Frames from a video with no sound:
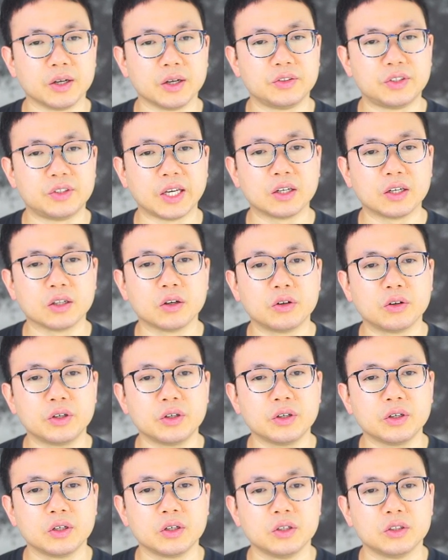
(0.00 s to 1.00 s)
data
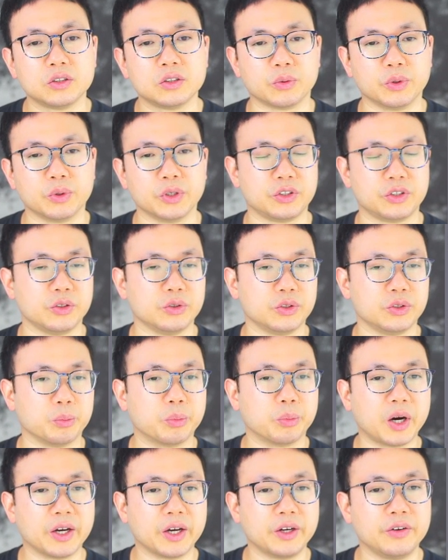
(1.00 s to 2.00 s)
loader. So we're just using
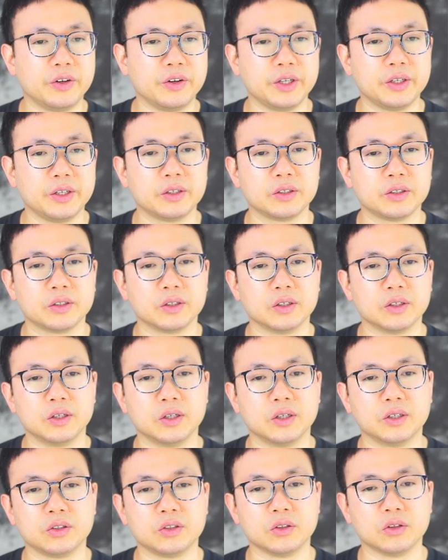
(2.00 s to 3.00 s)
binary
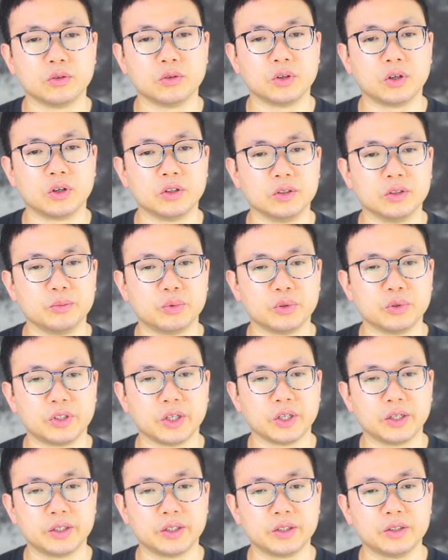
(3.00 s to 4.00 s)
to load all input
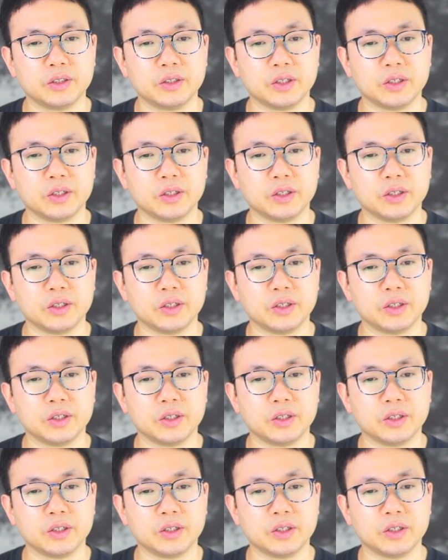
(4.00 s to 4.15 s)
data,